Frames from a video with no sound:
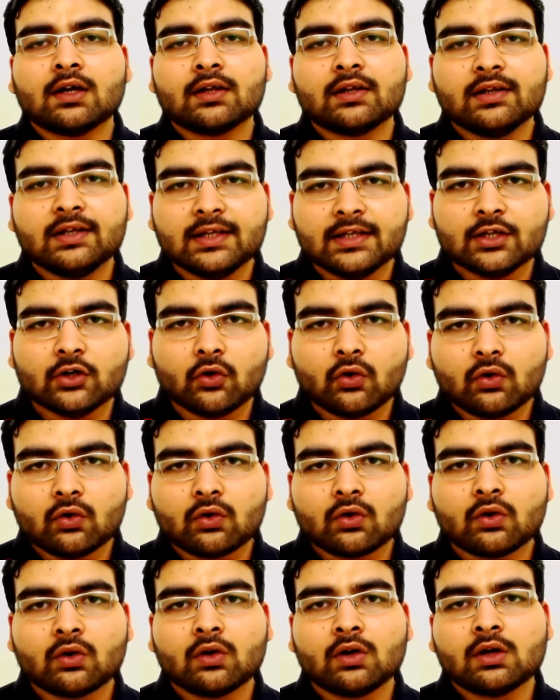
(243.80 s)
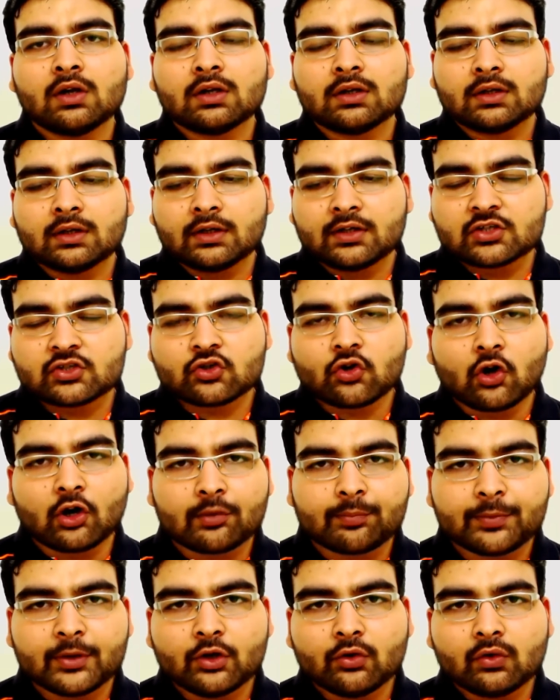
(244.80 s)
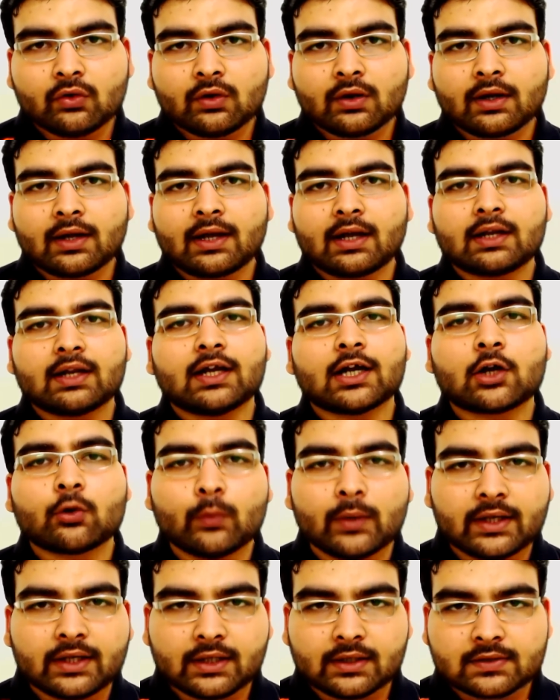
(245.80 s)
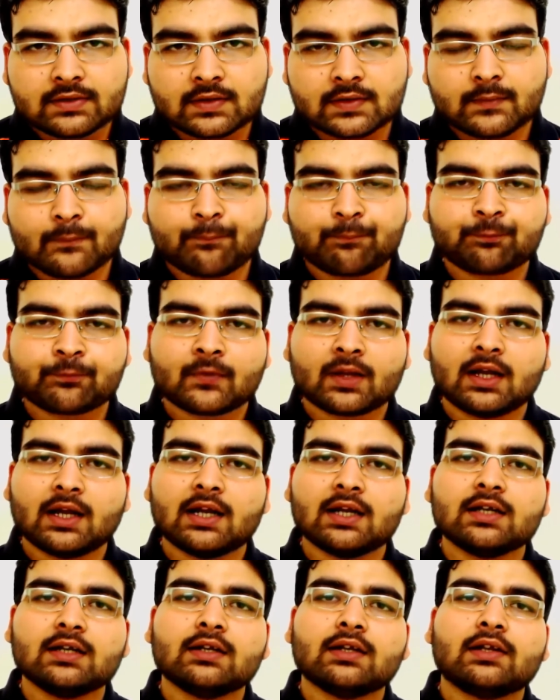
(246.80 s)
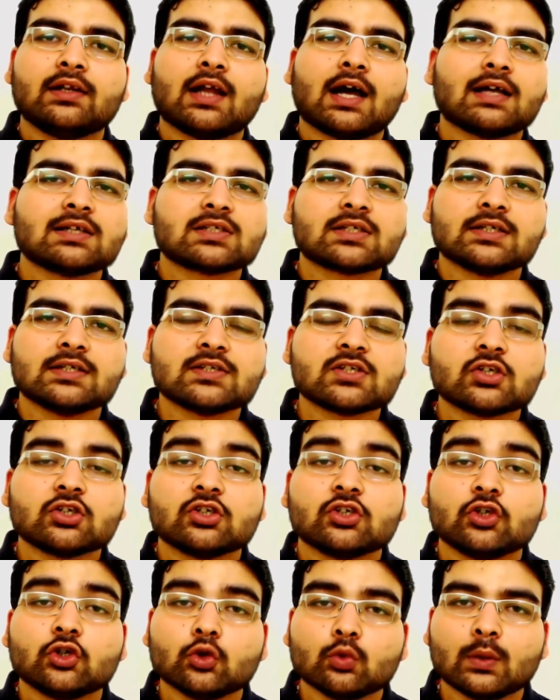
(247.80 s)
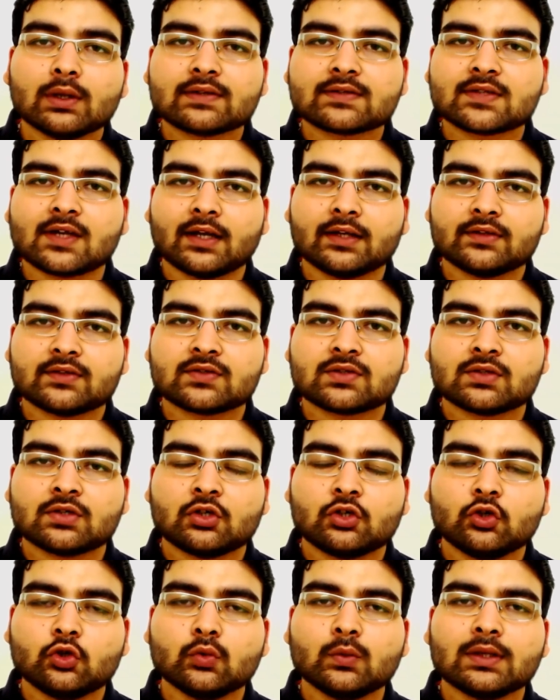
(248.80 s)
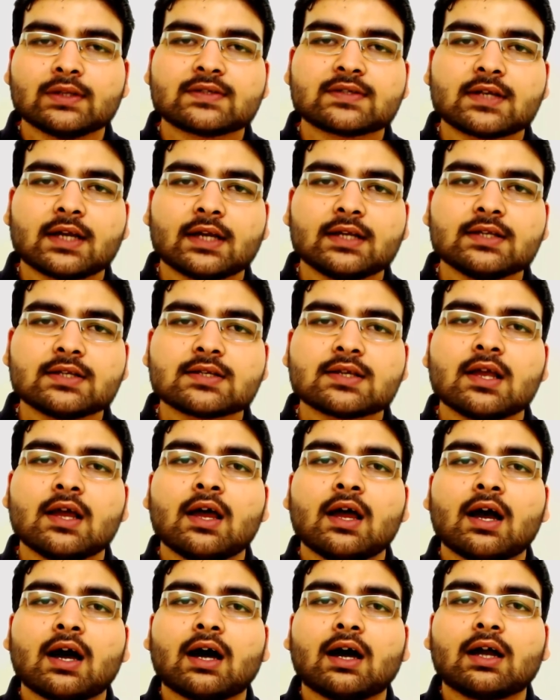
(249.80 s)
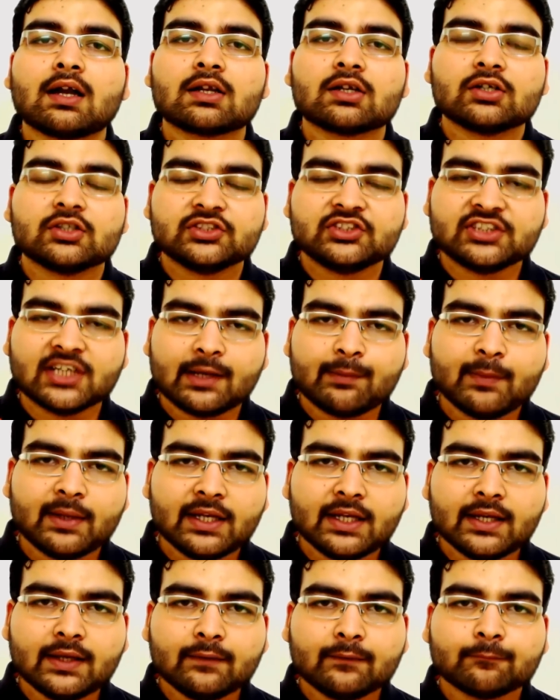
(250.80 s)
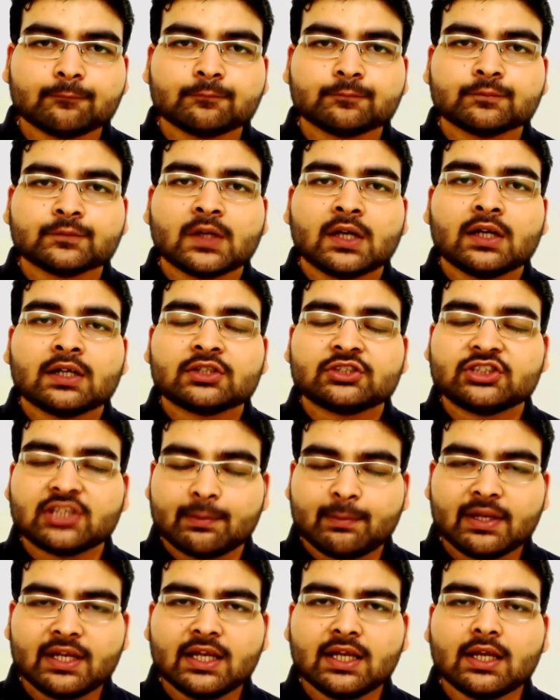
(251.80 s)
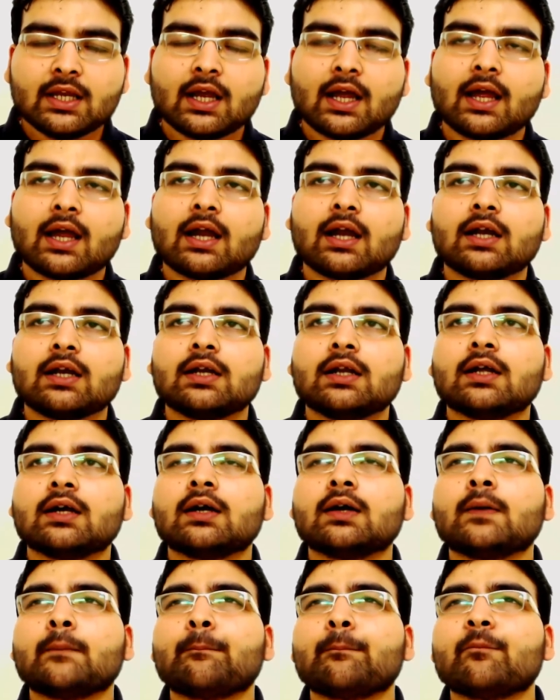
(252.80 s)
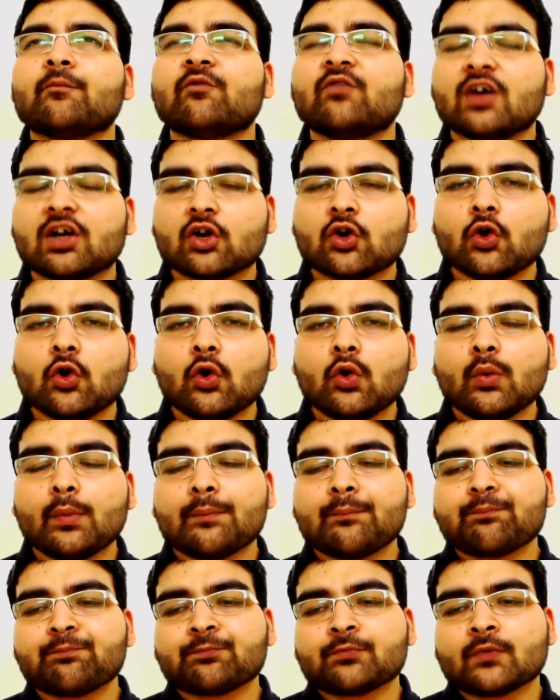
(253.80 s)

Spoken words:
Leo, Scorpio and Aquarius. And last is dual signs. Dual signs are Gemini and Virgo,